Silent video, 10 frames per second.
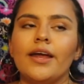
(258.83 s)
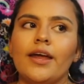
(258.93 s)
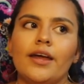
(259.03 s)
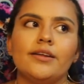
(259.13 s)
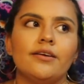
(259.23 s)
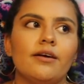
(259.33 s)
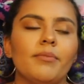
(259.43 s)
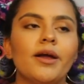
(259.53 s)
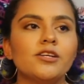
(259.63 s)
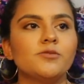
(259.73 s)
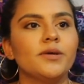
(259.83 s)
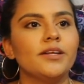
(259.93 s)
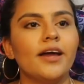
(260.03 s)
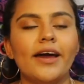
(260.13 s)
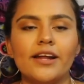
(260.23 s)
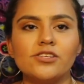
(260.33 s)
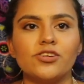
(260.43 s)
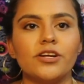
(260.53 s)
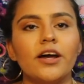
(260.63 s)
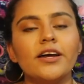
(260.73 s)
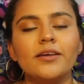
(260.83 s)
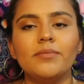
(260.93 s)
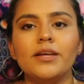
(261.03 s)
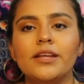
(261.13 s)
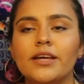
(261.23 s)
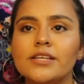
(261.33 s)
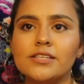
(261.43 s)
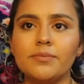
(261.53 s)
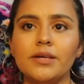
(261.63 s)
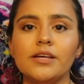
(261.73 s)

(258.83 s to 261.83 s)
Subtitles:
And my husband had started hugging me and kissing me.